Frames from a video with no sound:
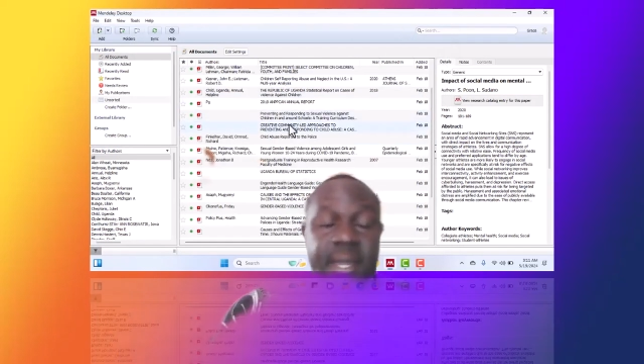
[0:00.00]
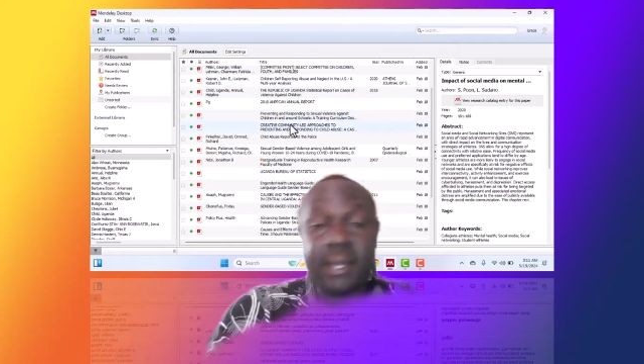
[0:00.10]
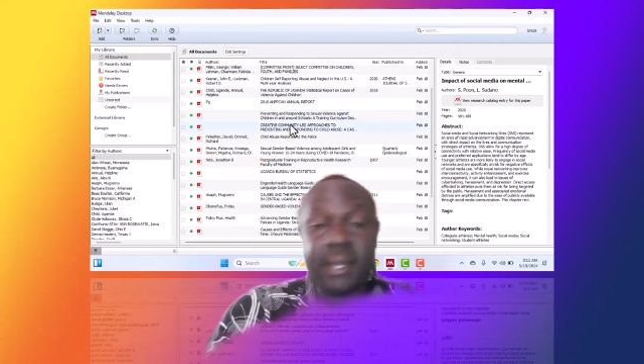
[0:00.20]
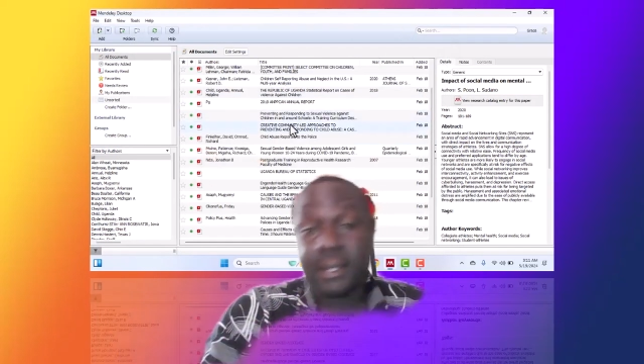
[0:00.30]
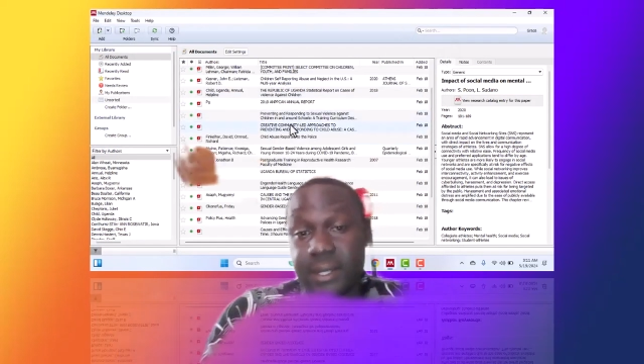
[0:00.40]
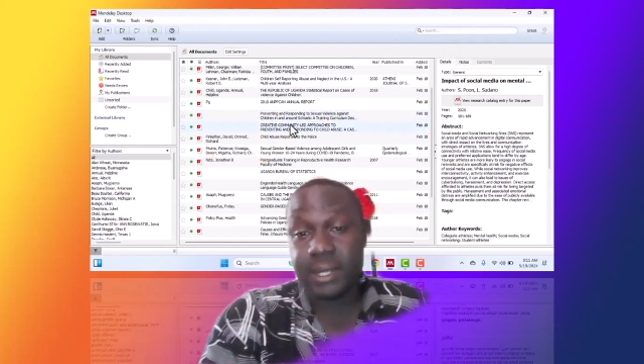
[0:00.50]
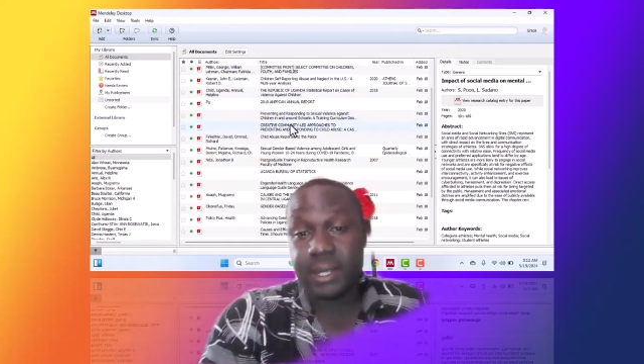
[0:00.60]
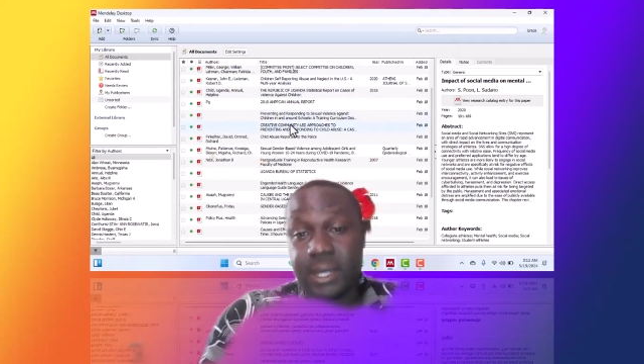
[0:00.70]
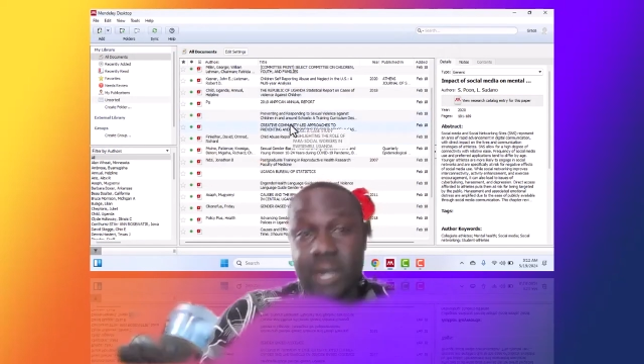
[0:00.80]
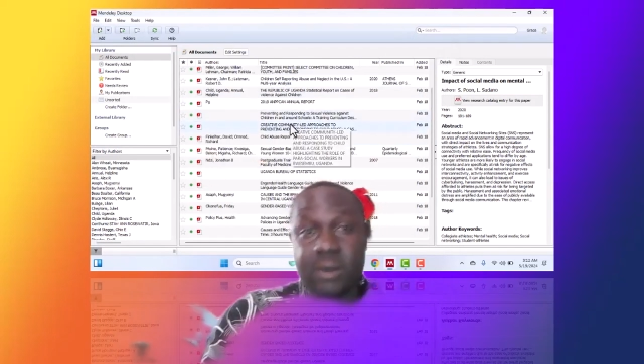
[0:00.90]
course, this
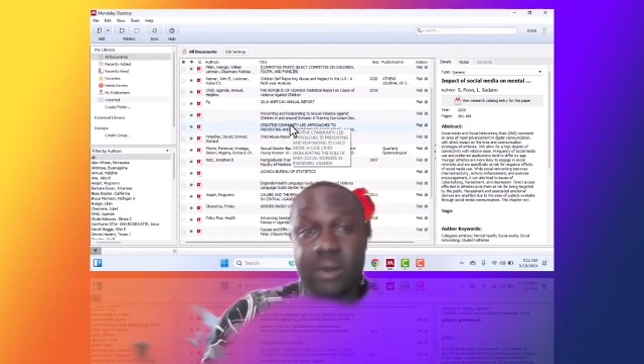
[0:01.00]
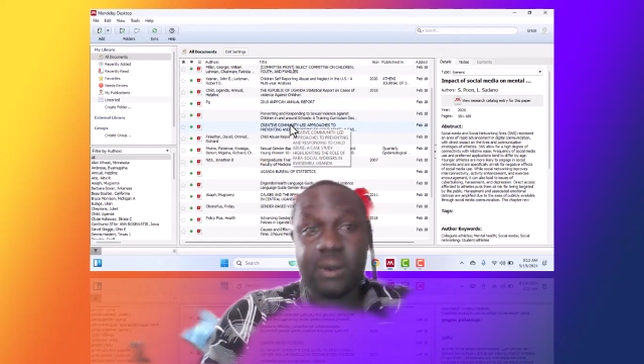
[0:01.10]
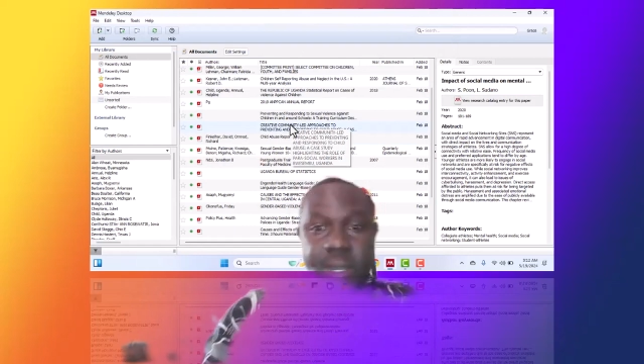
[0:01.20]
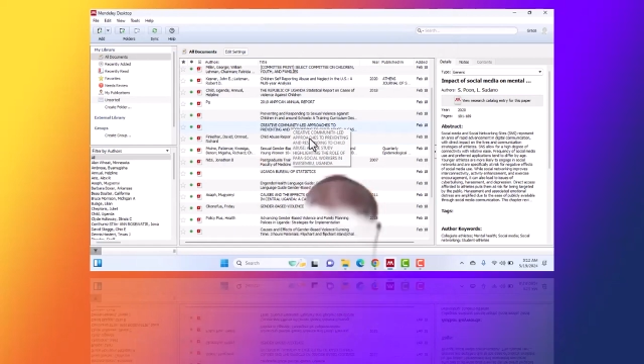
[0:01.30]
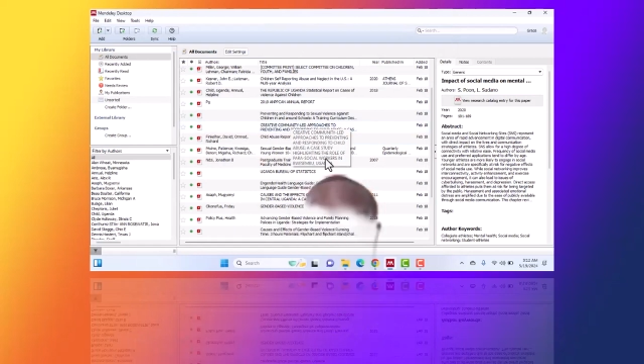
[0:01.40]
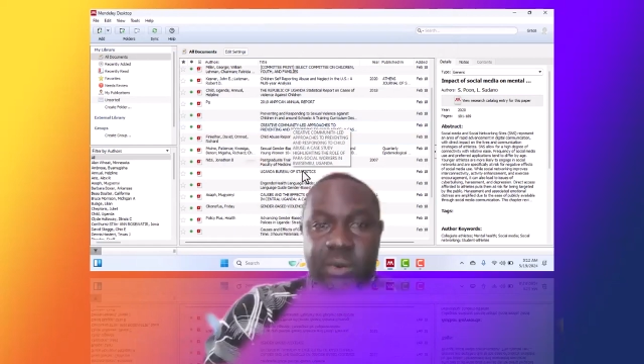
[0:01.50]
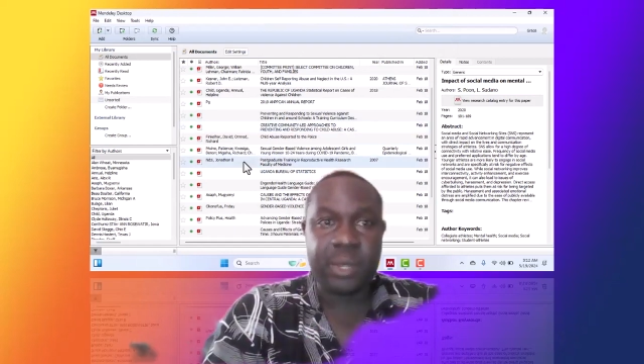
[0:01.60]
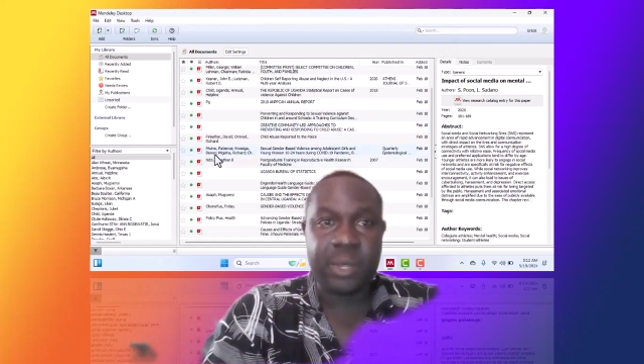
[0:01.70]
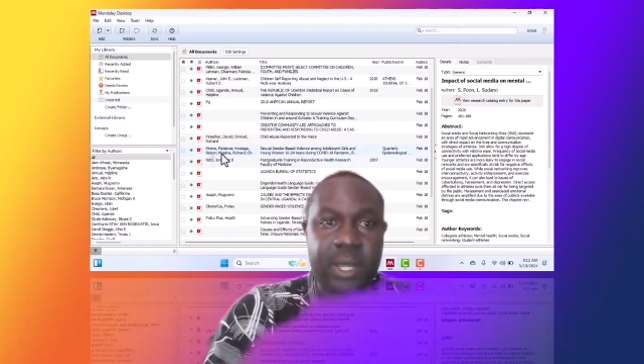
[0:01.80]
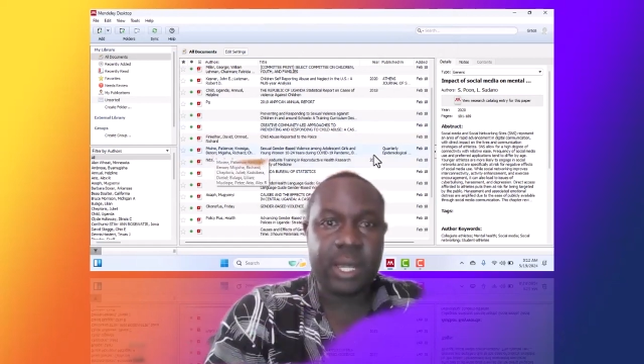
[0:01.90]
one means
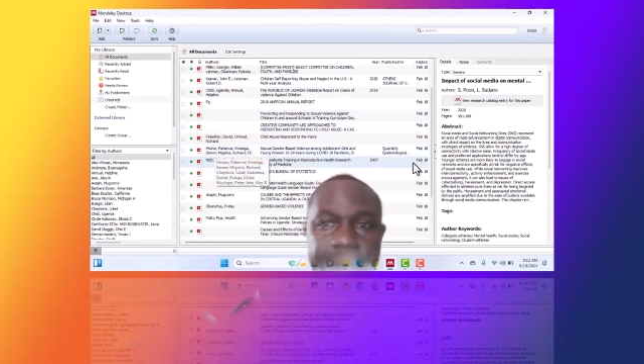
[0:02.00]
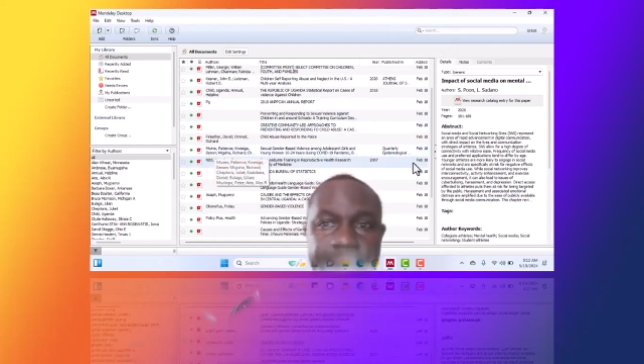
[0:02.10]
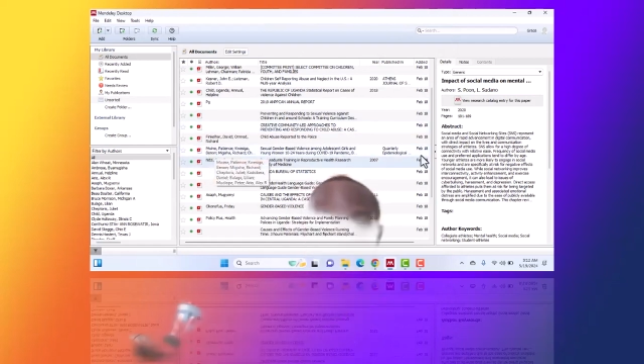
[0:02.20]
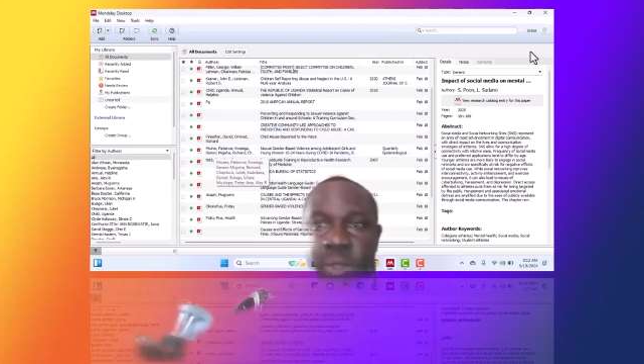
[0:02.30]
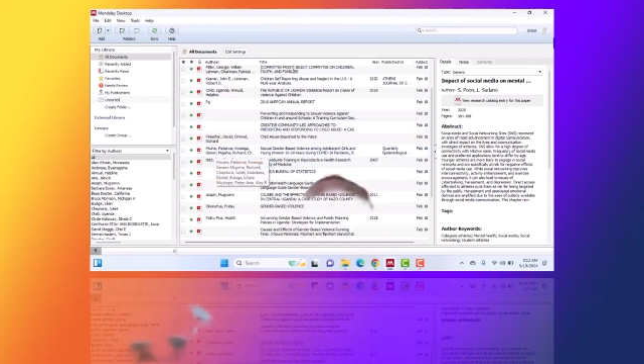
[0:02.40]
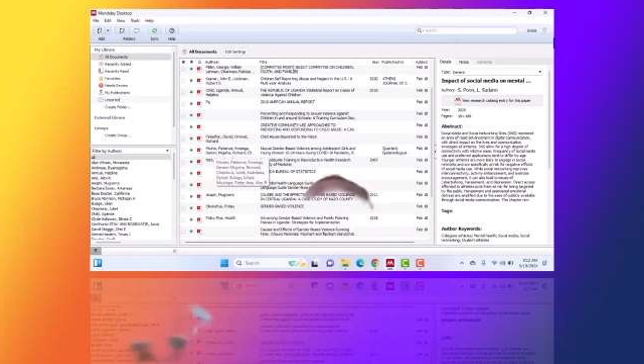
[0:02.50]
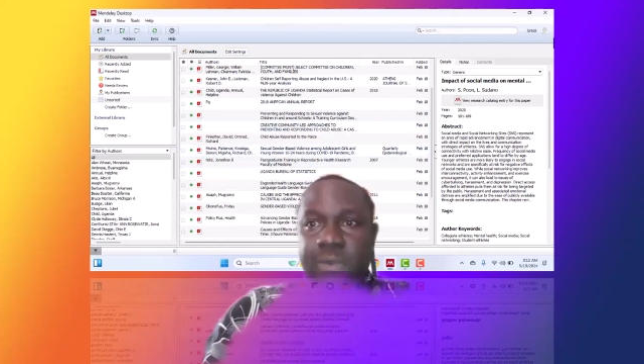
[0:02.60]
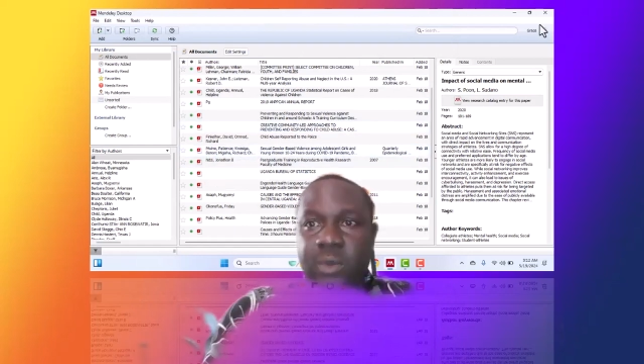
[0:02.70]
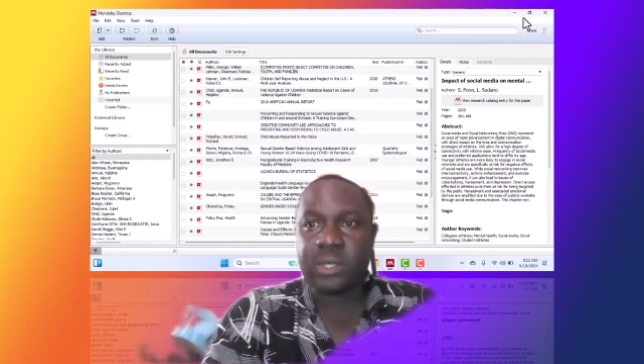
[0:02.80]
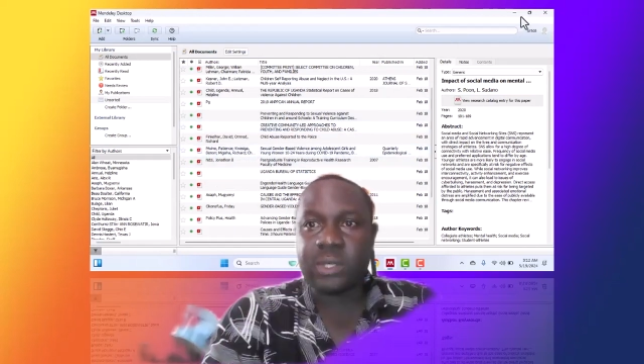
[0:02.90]
that you already have
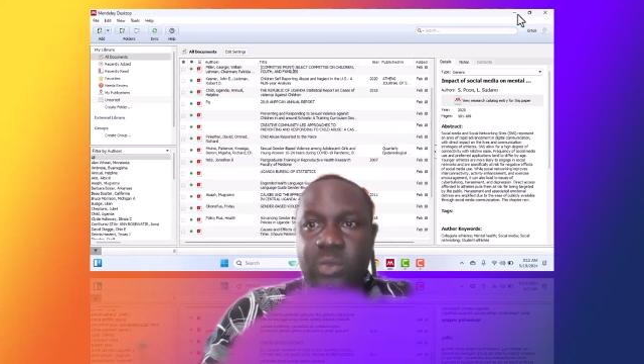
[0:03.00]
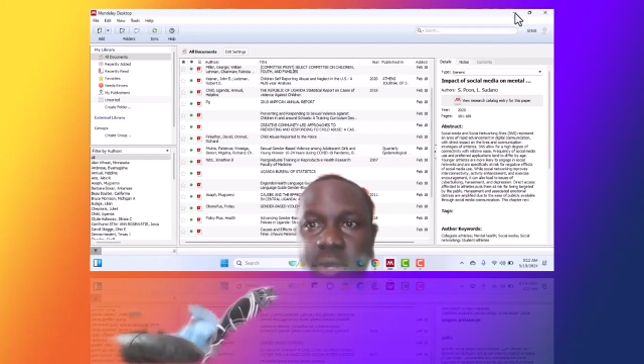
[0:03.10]
the